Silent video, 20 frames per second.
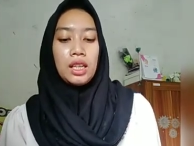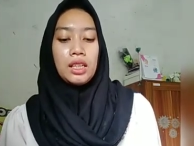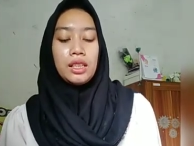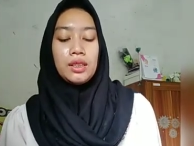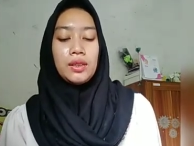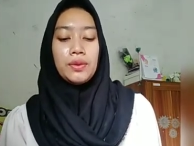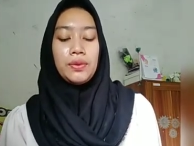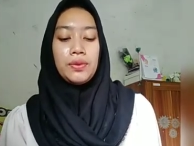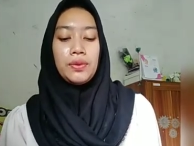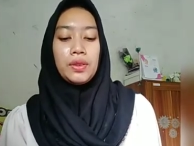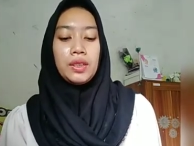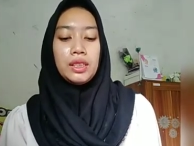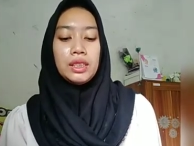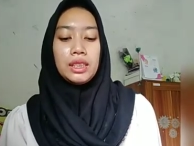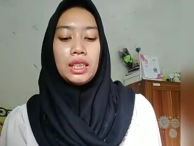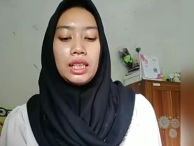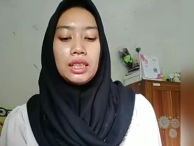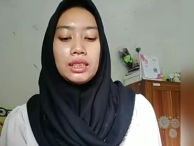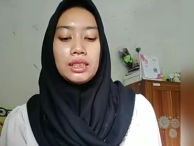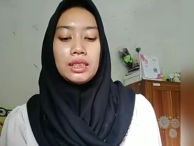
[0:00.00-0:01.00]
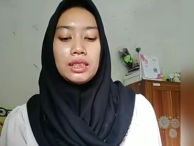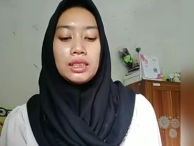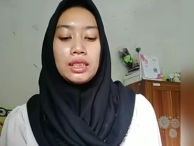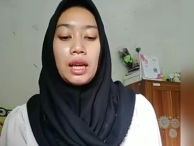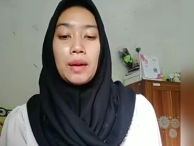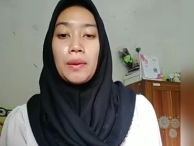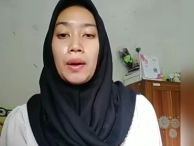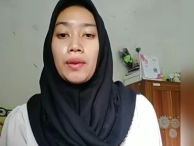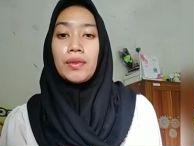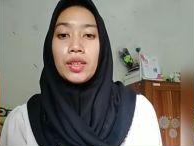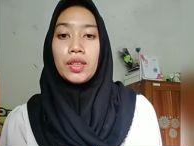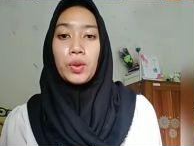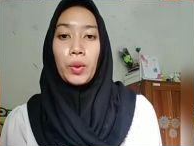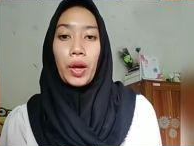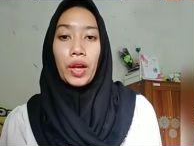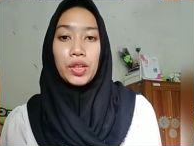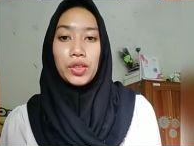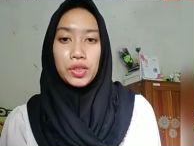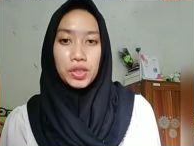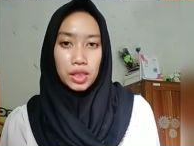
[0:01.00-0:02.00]
The first is the type of the
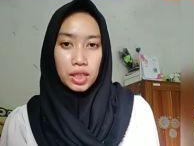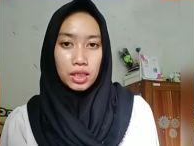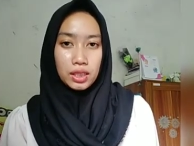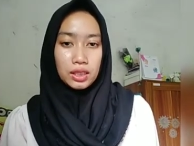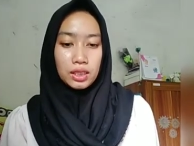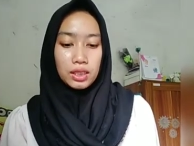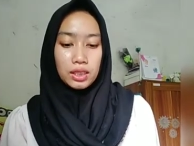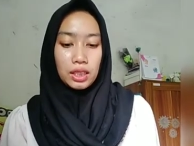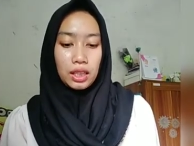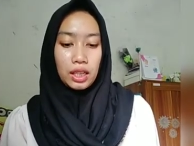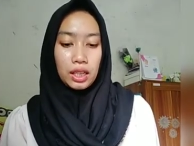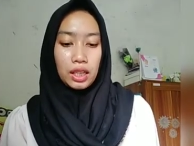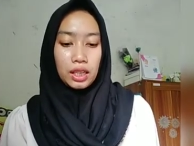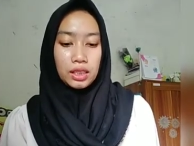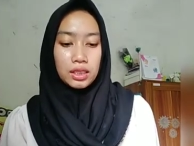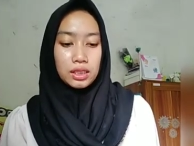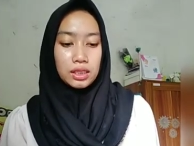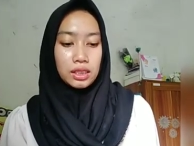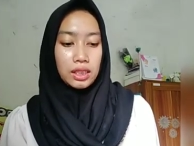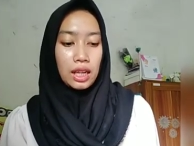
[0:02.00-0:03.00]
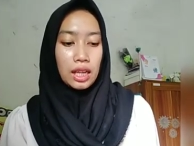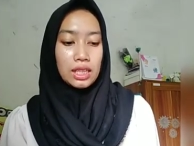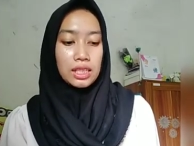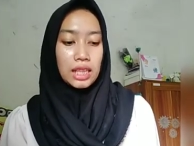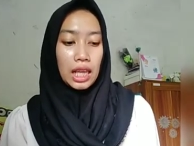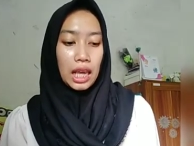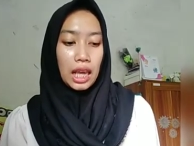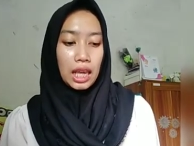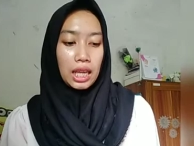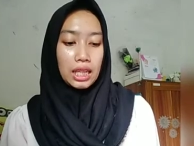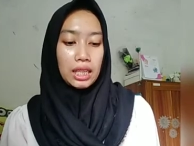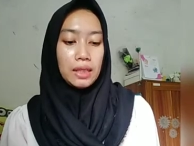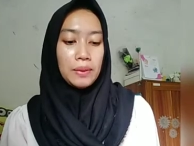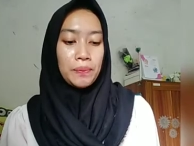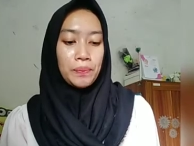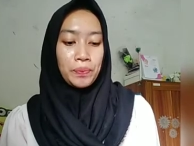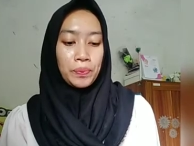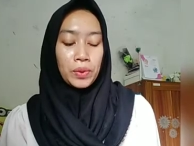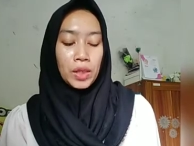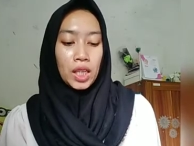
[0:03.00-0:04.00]
question in class A.
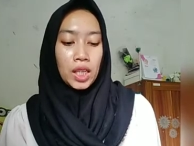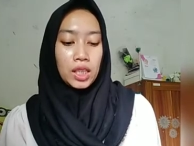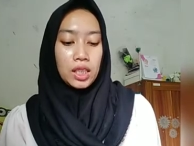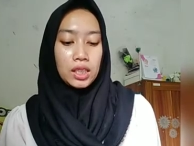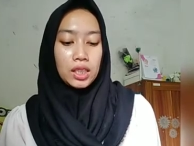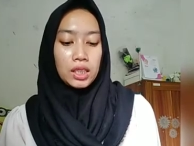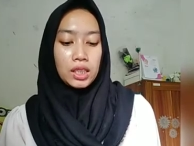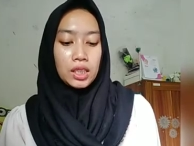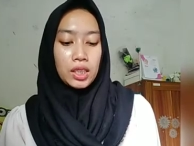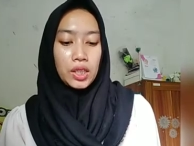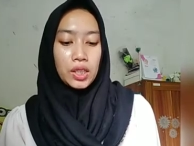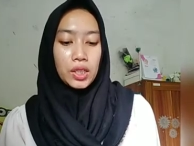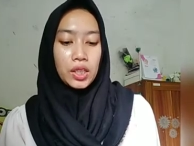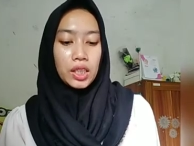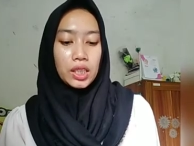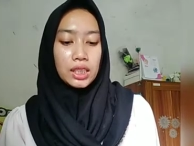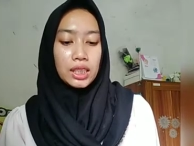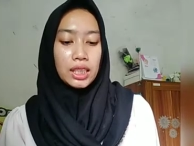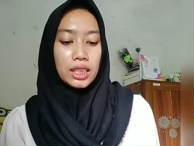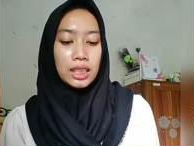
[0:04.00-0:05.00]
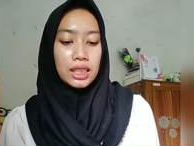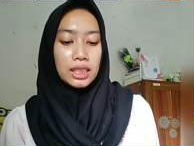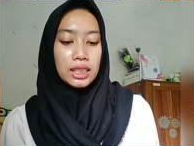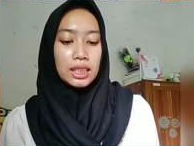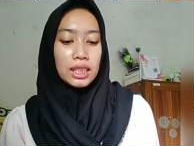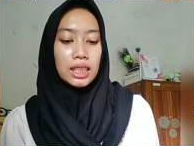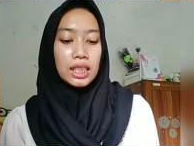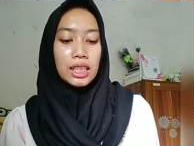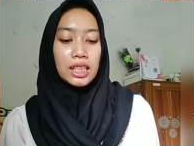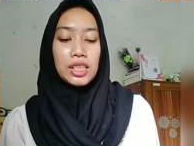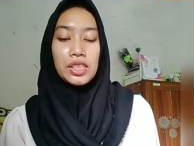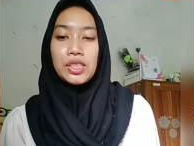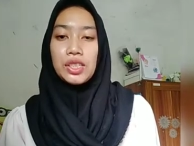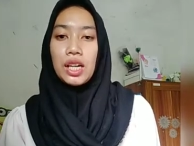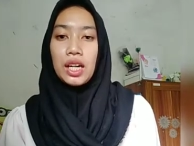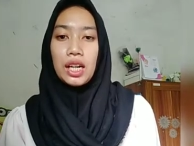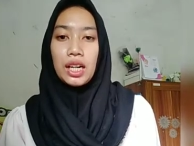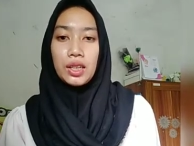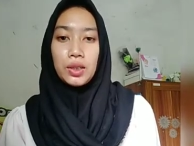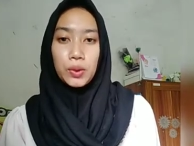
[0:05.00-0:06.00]
According
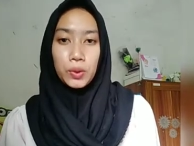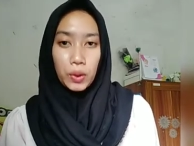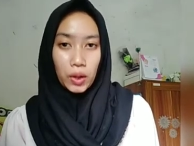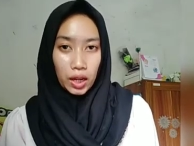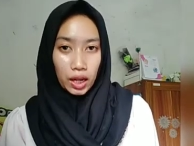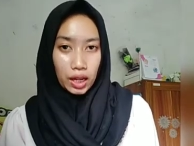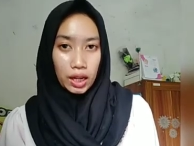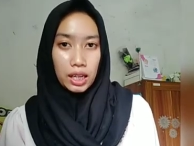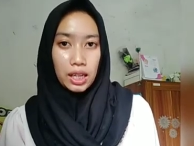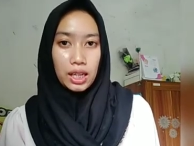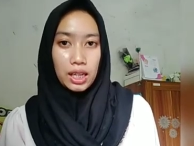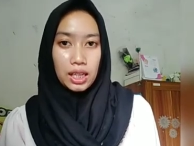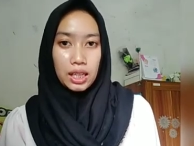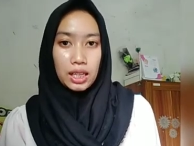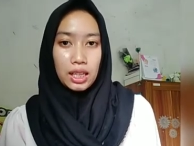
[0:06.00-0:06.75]
Richard and Lucar,